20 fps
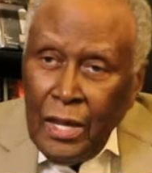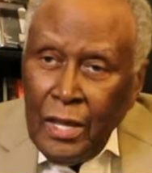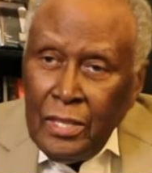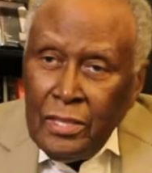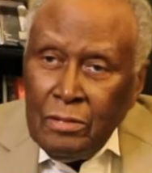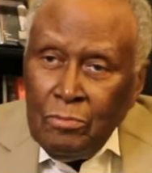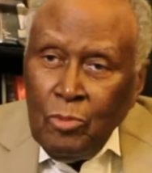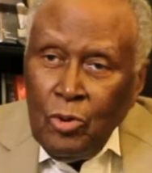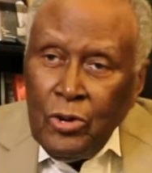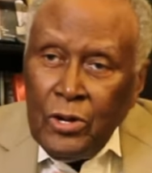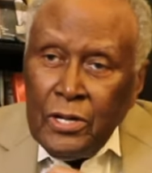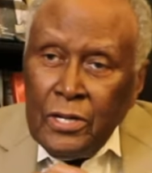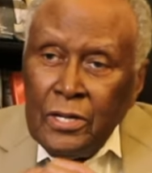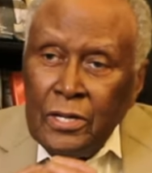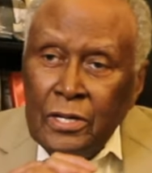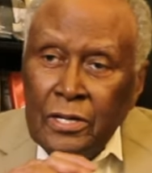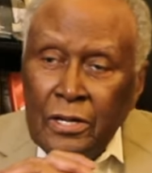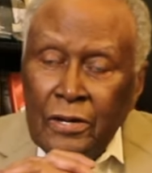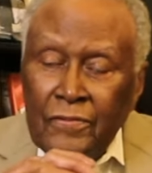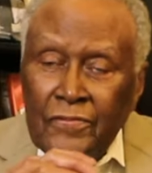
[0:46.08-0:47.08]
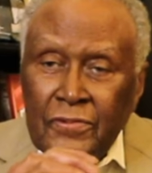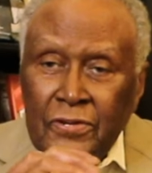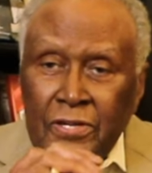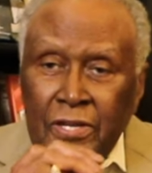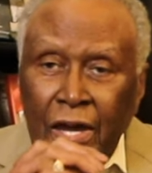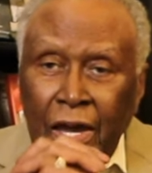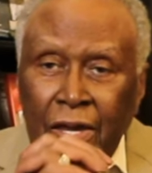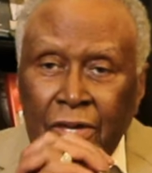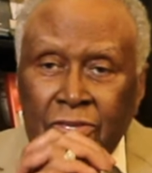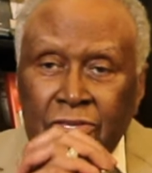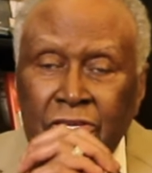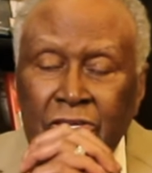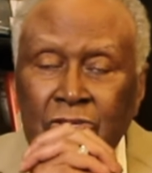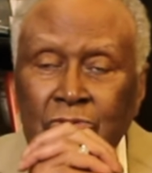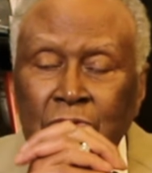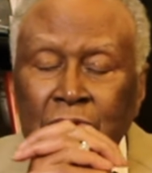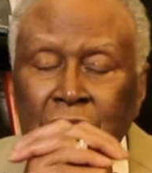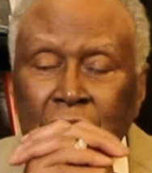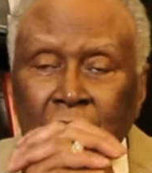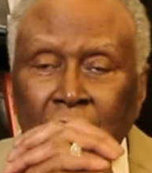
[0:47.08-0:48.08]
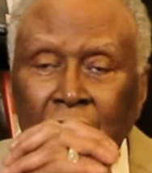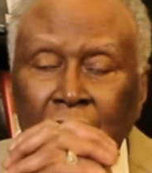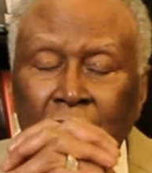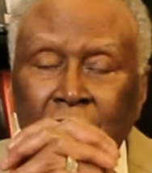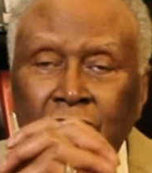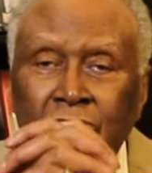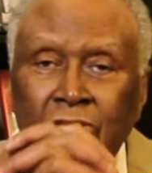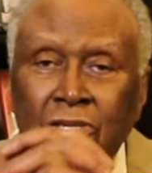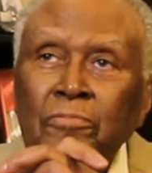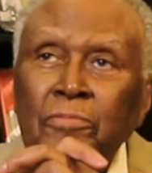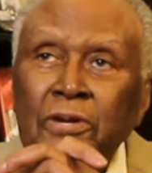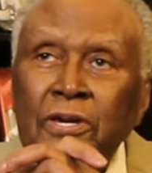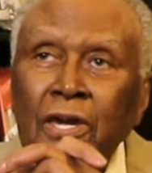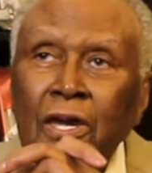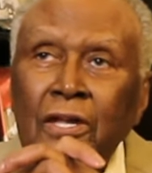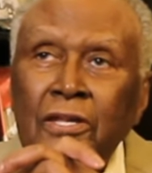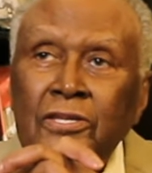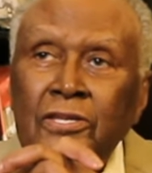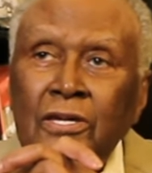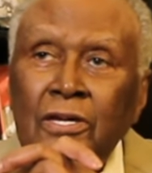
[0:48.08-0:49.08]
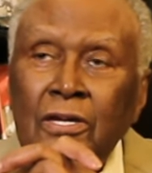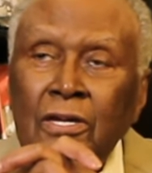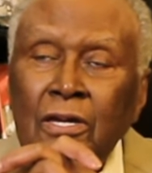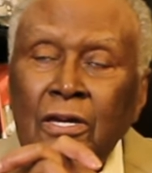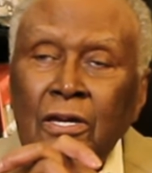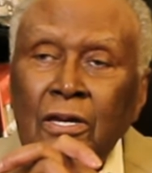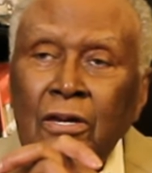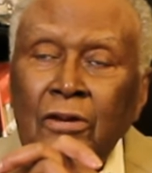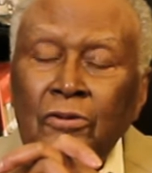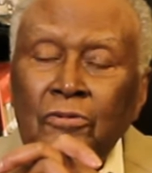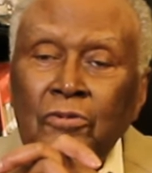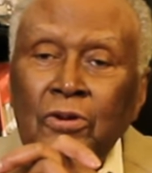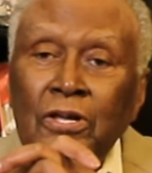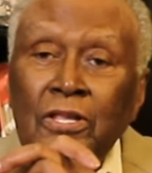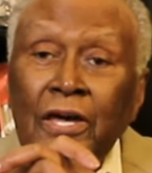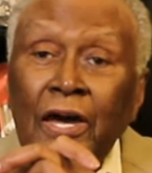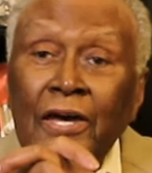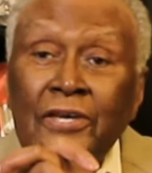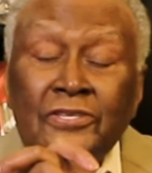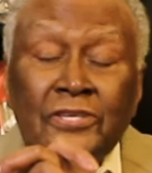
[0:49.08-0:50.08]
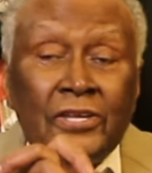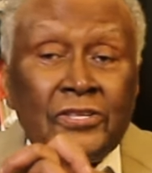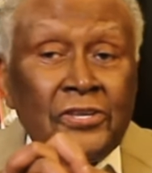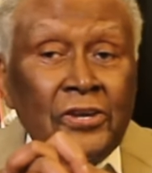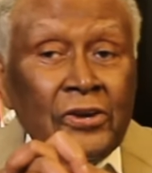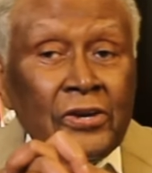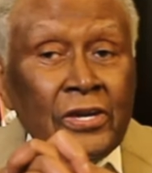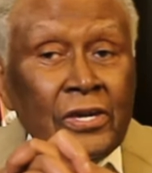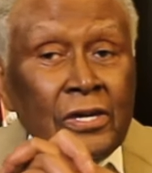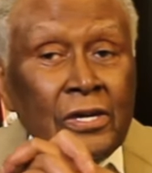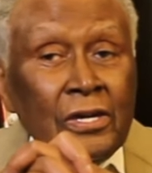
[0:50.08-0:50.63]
And the morning of the 9th is when the kids began to realize that their